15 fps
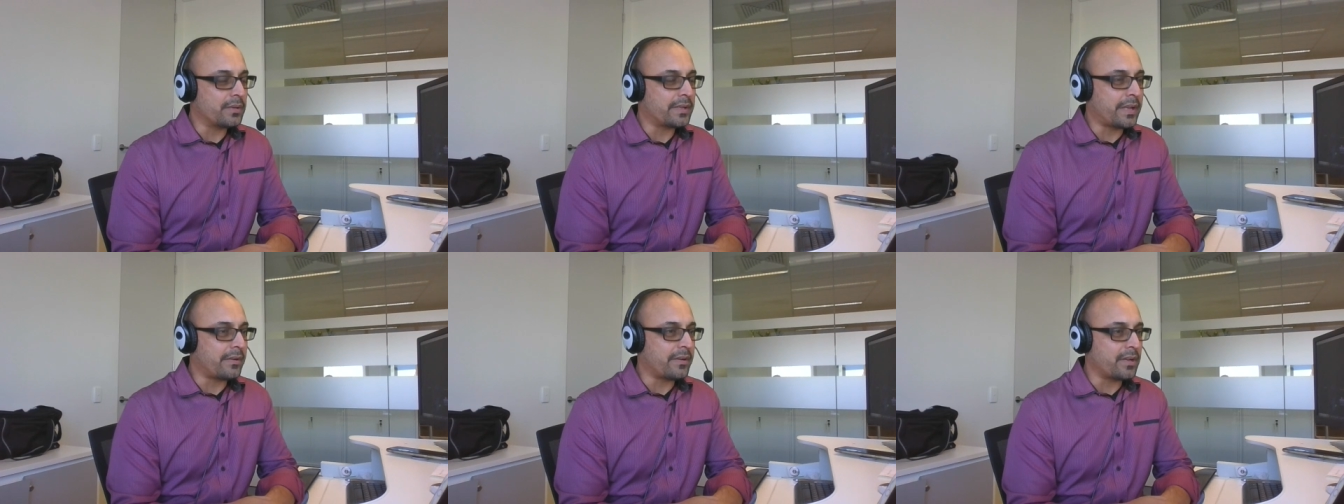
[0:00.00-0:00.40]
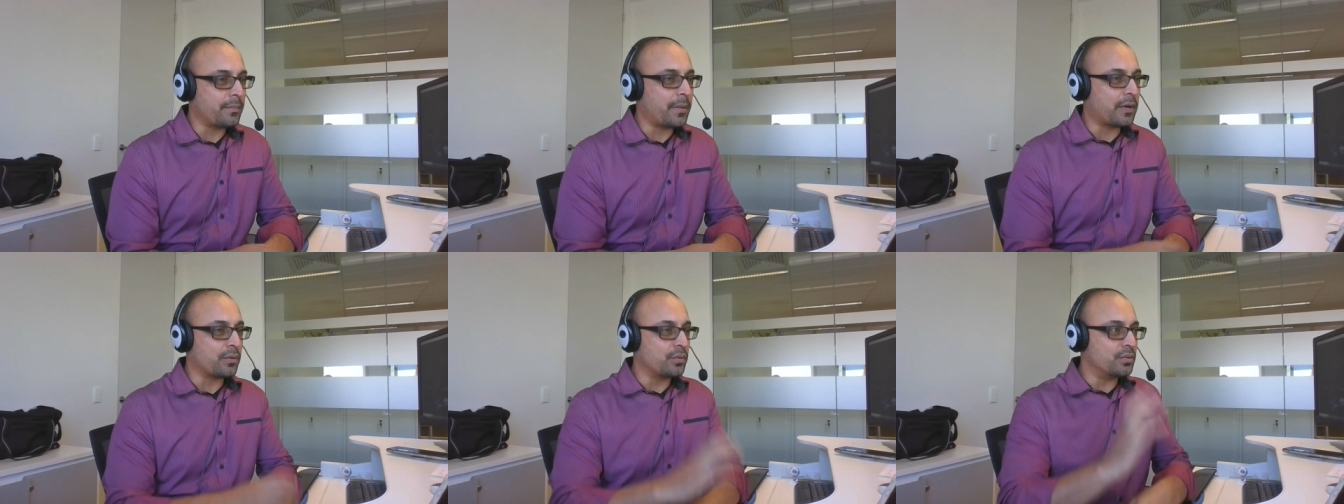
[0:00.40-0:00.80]
caring
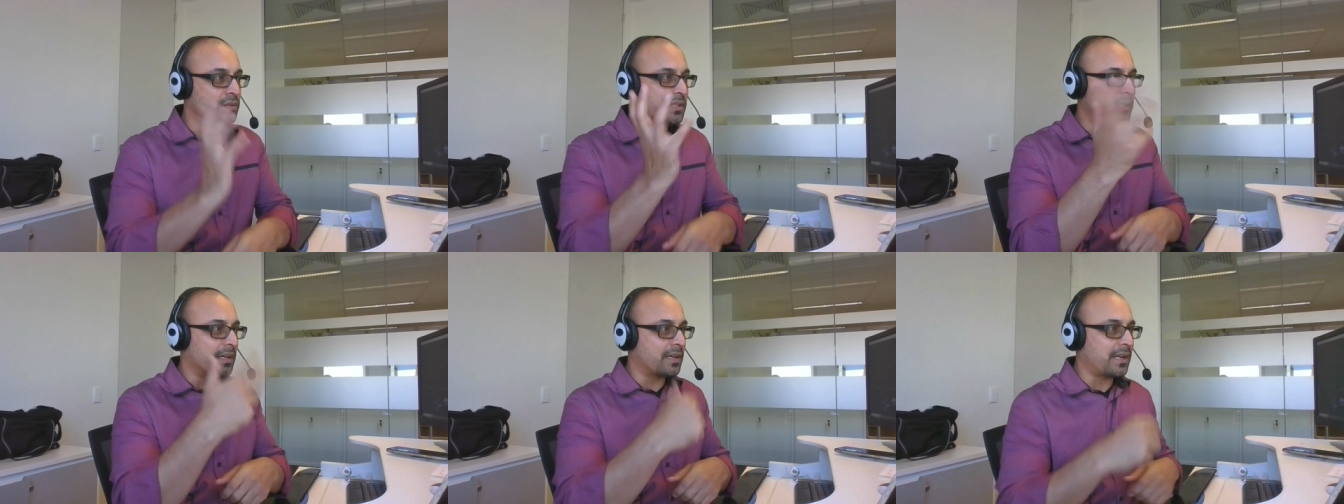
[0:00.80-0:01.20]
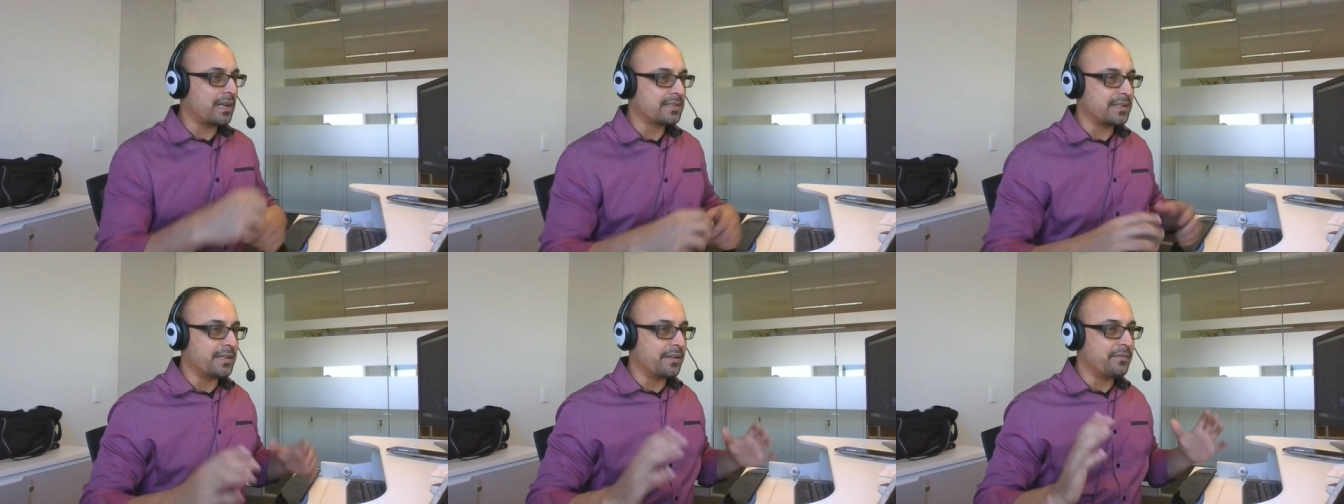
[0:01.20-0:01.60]
about who's in the
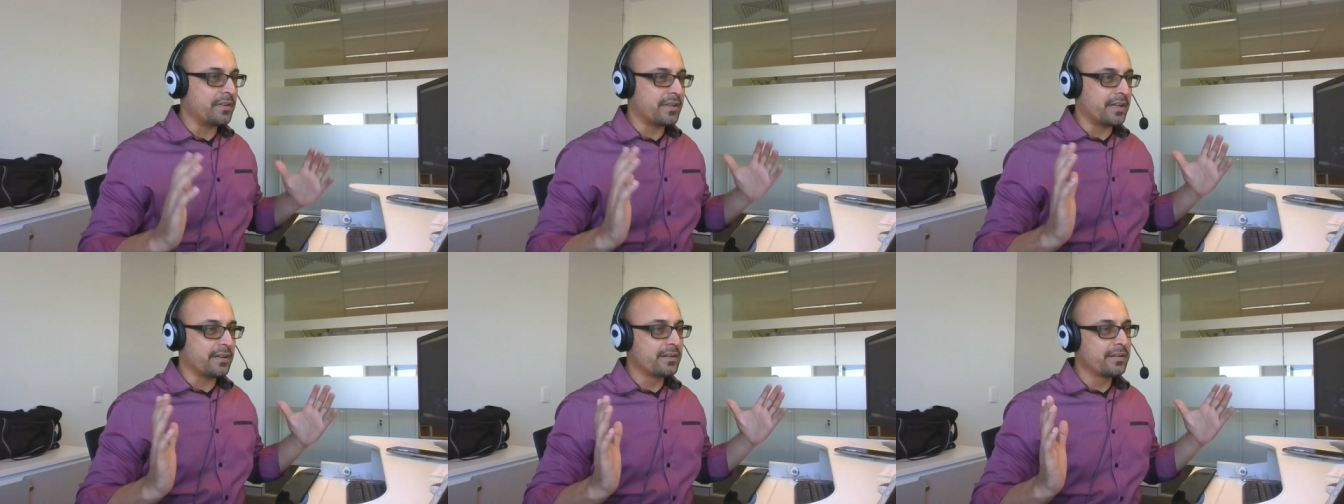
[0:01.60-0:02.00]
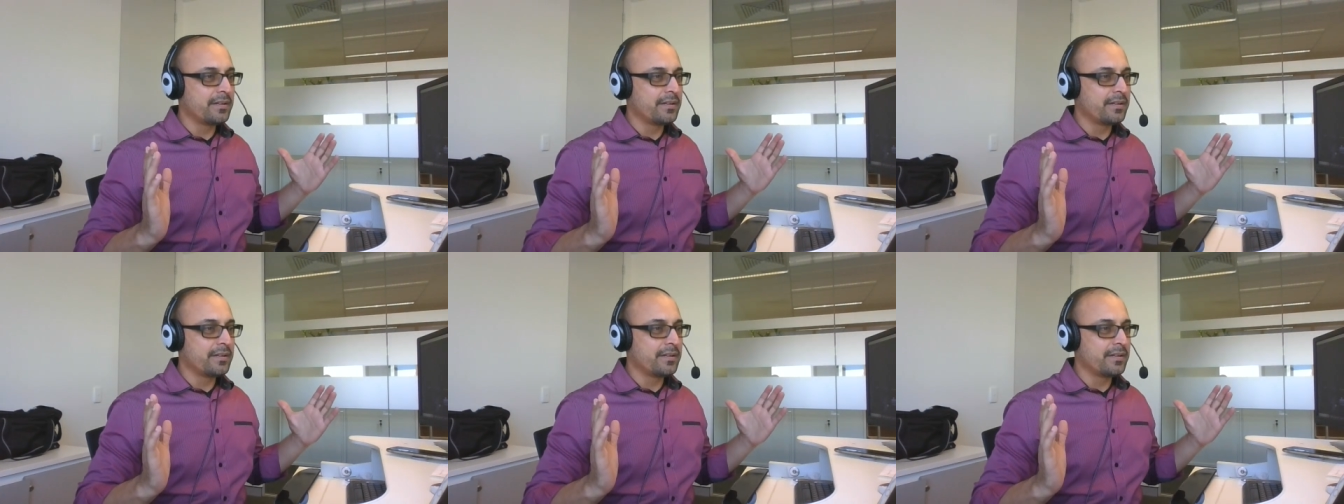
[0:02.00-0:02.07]
class and everything.